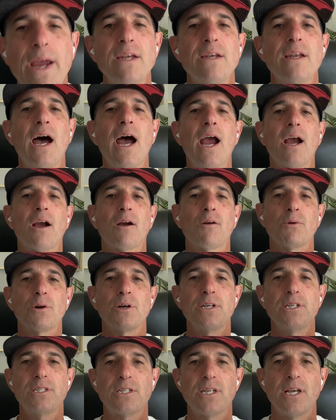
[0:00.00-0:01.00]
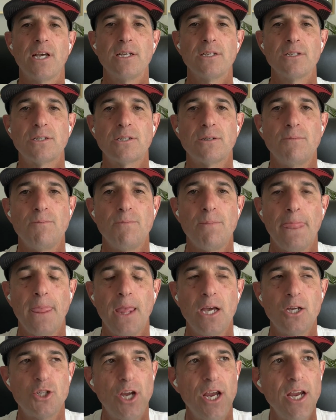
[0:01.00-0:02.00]
Wayne Dyer where he says,
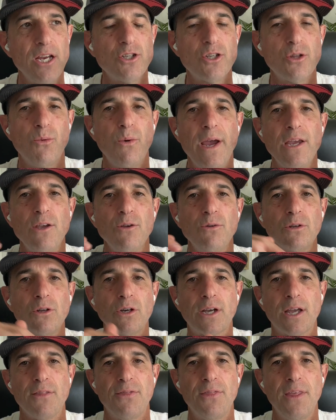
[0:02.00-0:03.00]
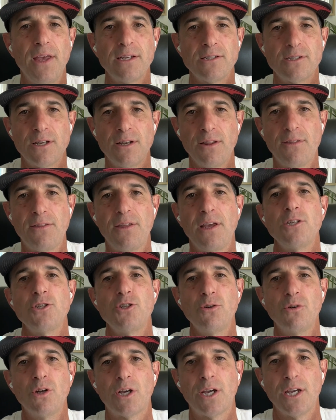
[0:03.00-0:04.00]
"Change the way you look at things, and the
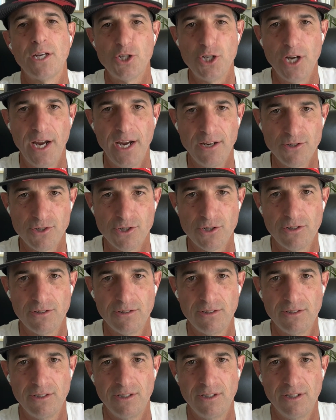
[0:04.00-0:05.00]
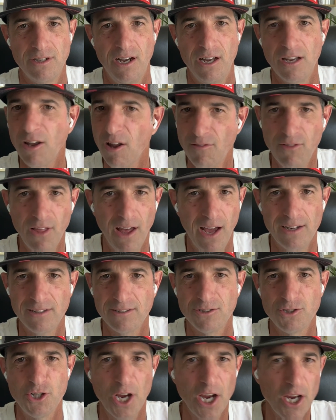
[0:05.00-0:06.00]
things you look at change." I love that.
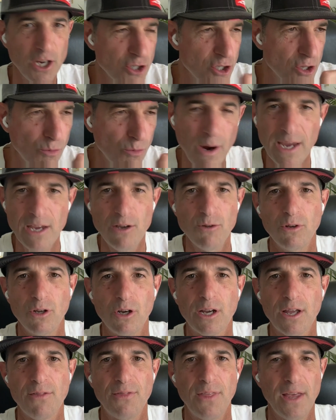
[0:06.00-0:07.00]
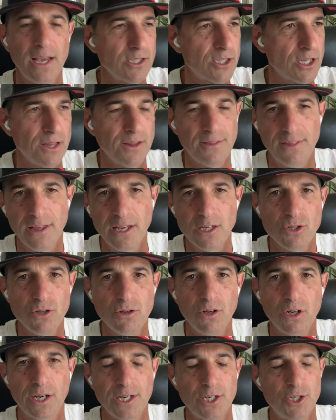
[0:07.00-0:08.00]
Change the way you look at things, and the
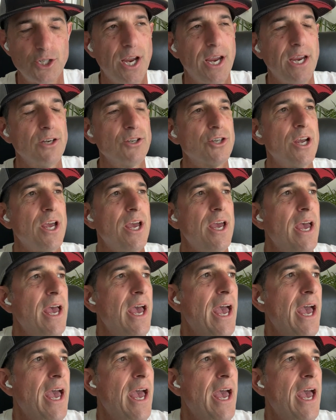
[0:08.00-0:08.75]
things you look at change.